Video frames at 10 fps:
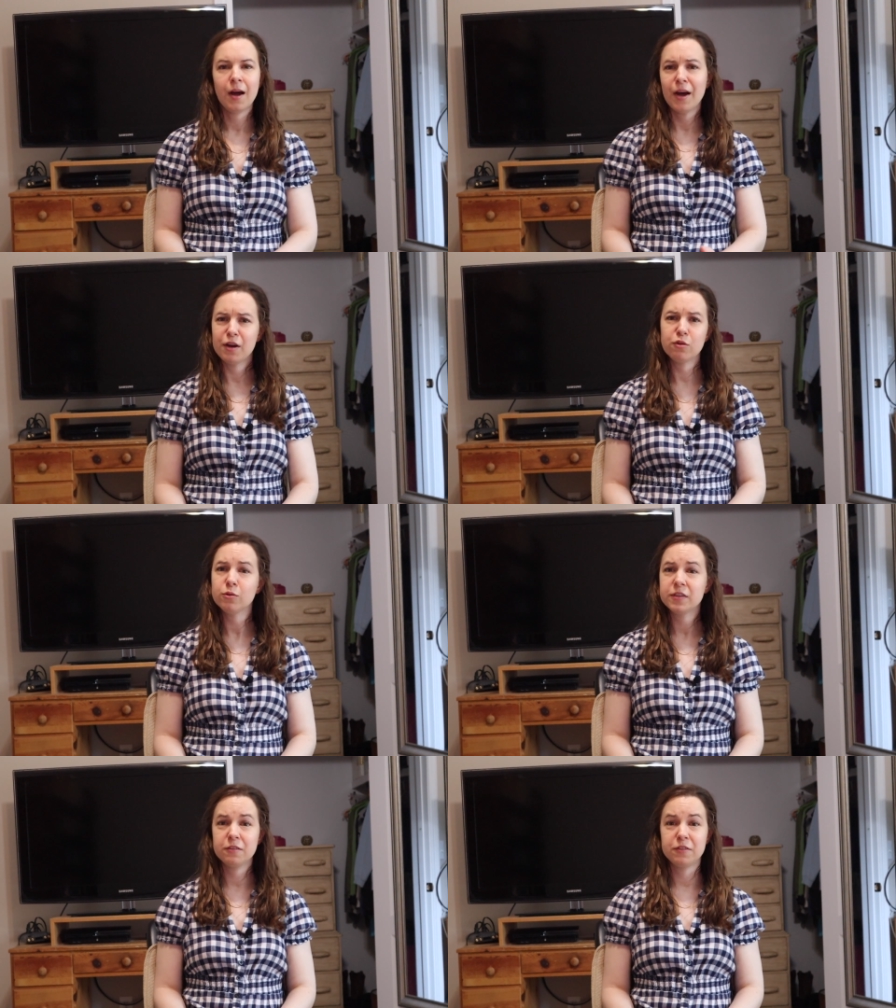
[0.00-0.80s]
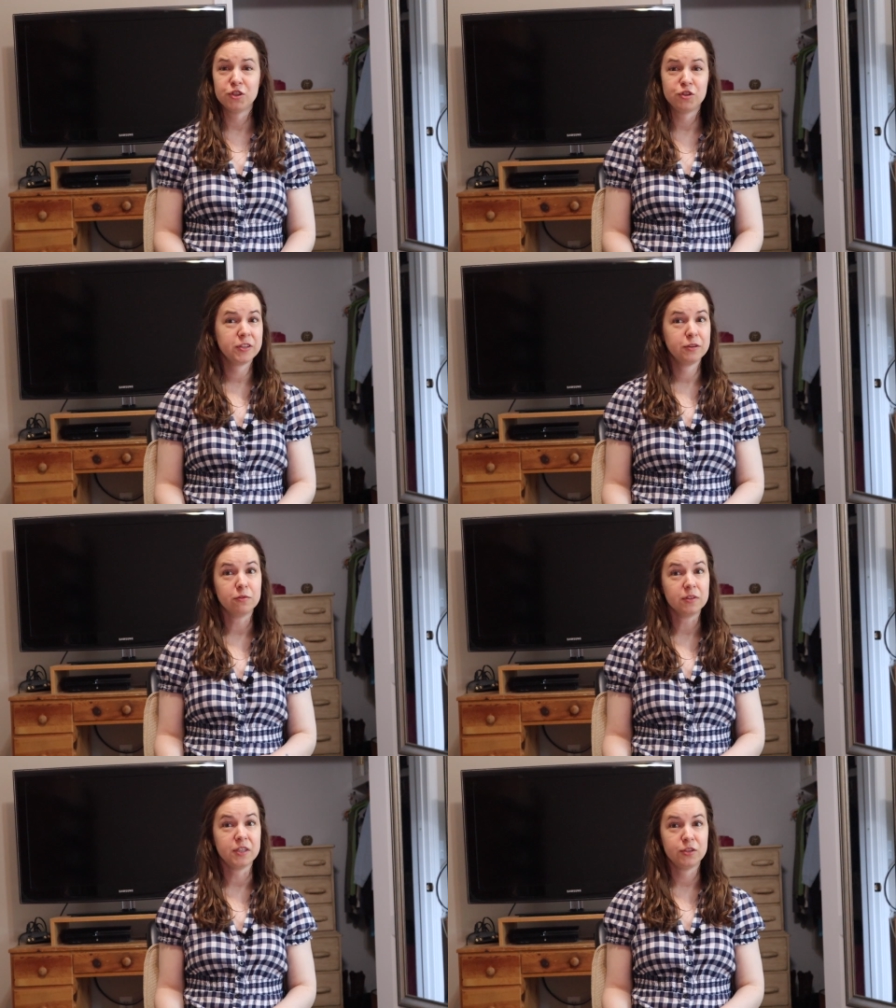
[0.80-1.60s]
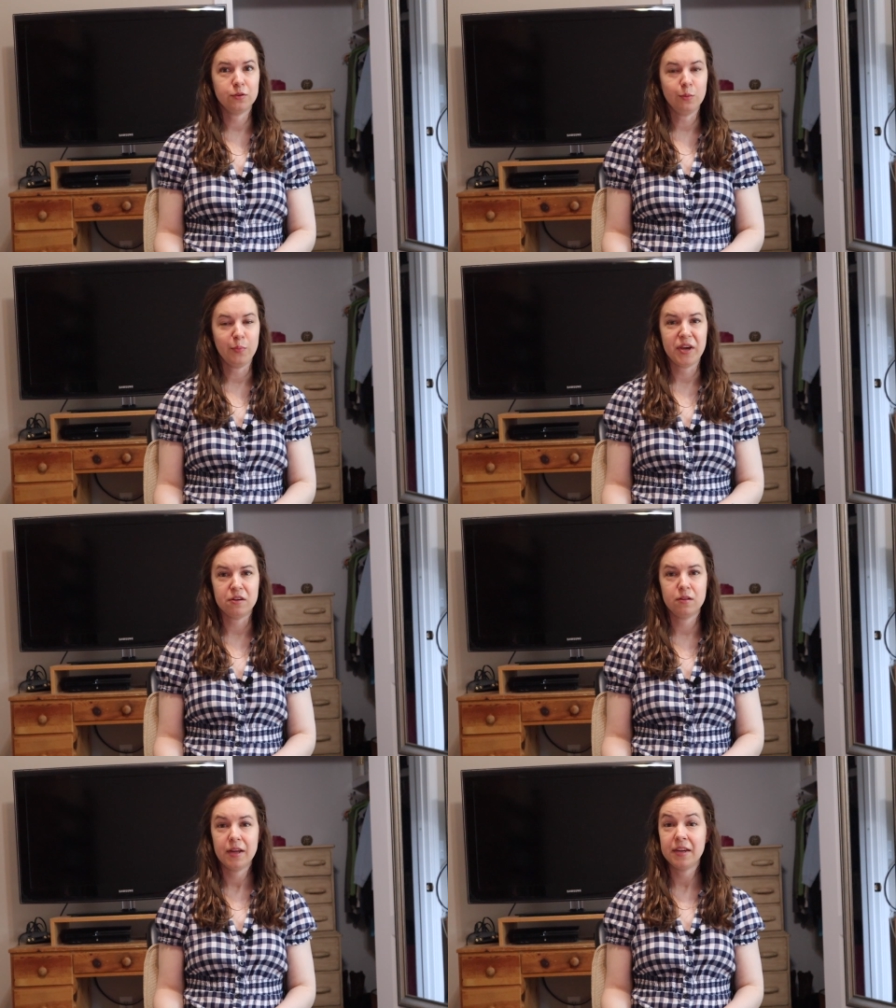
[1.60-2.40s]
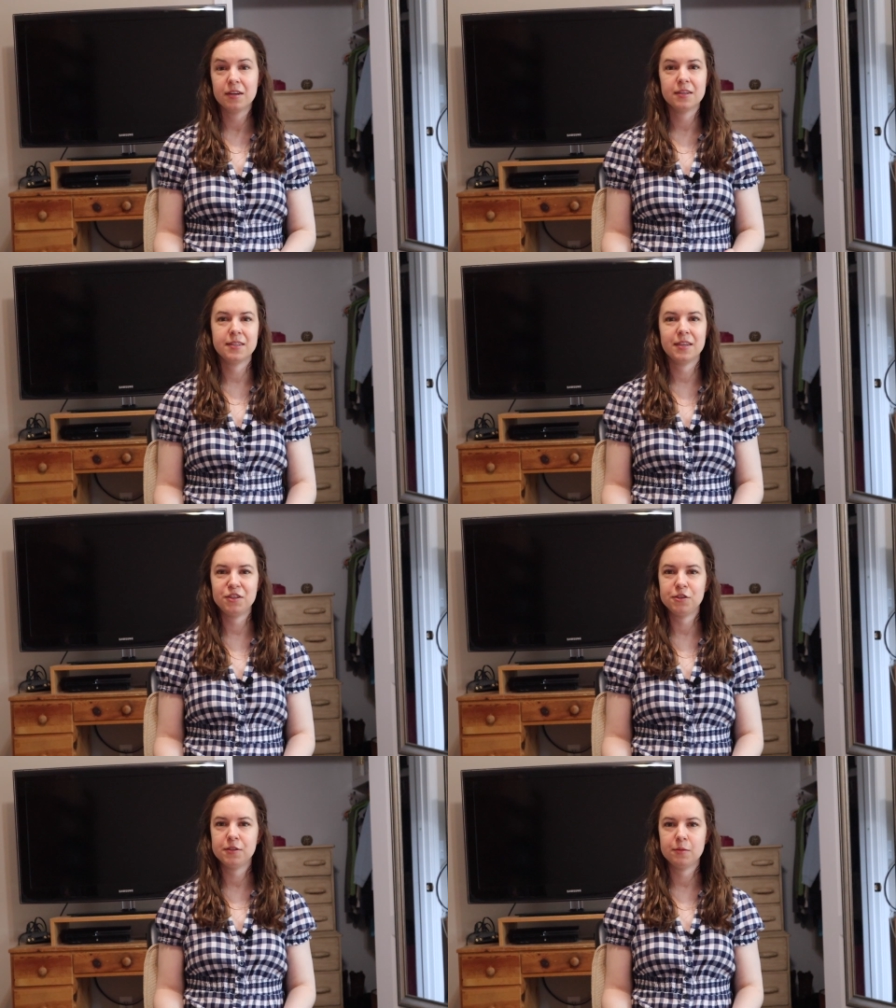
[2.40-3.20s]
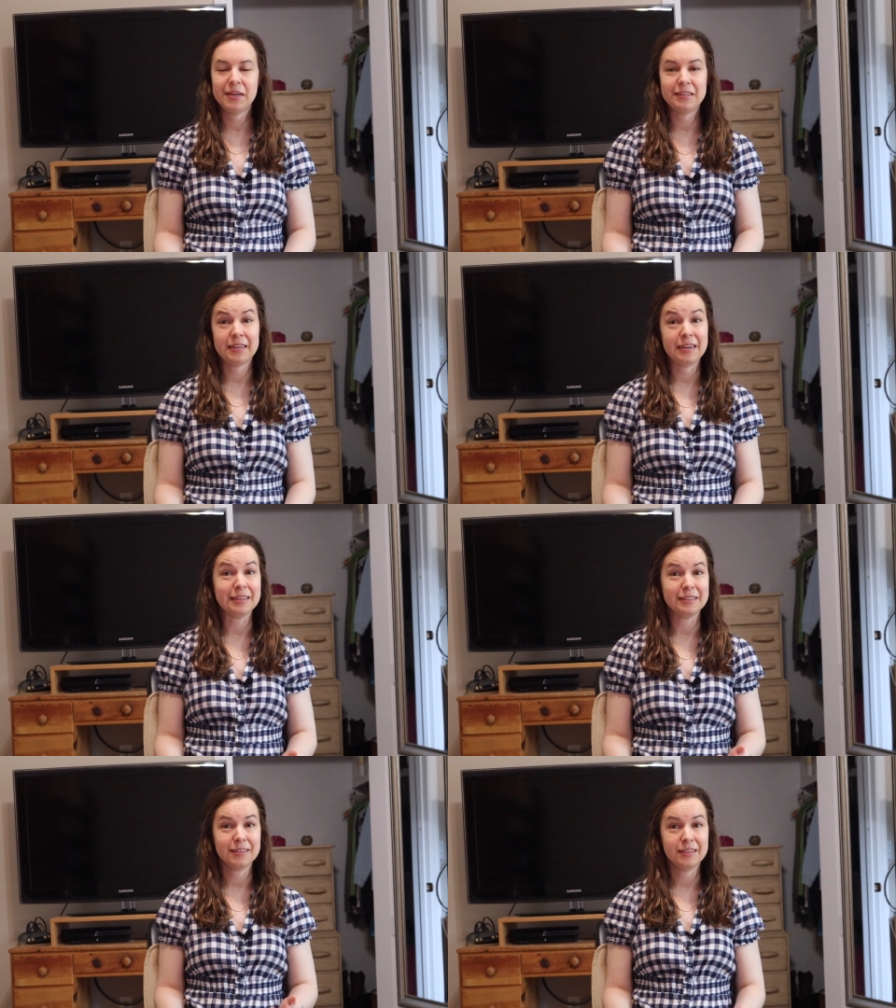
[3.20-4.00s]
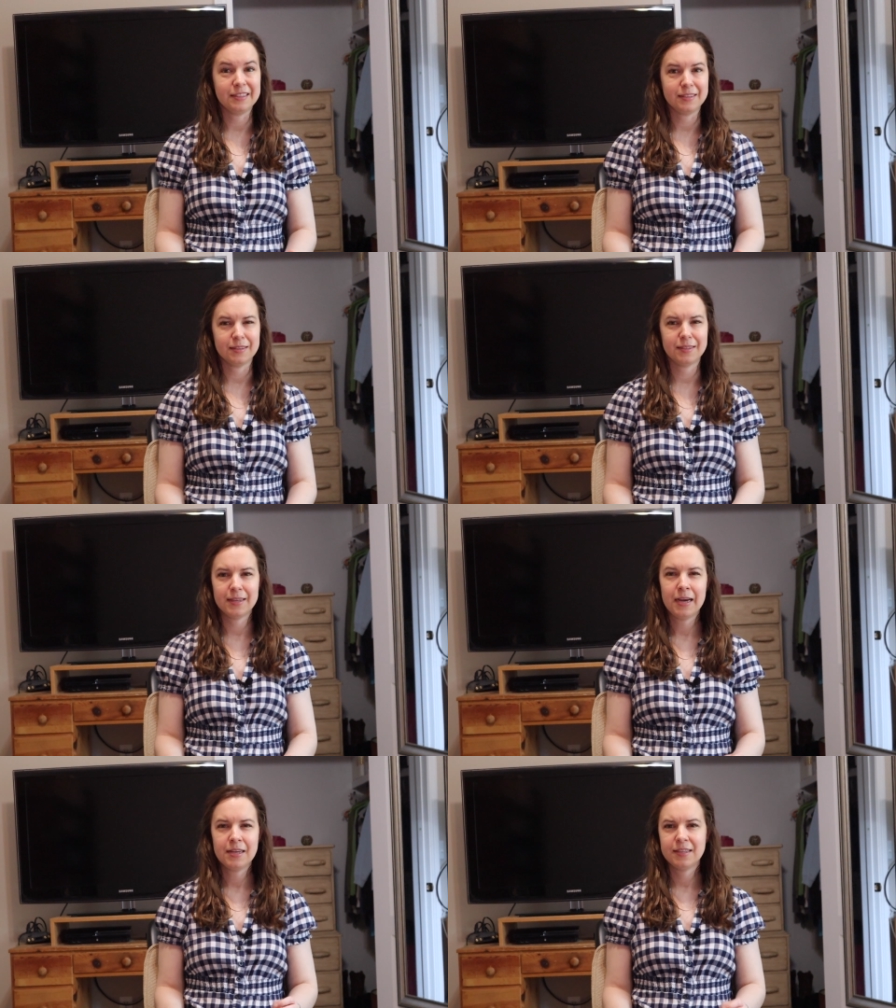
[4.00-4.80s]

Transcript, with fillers: Ira was eventually released on bail and continued to maintain his innocence,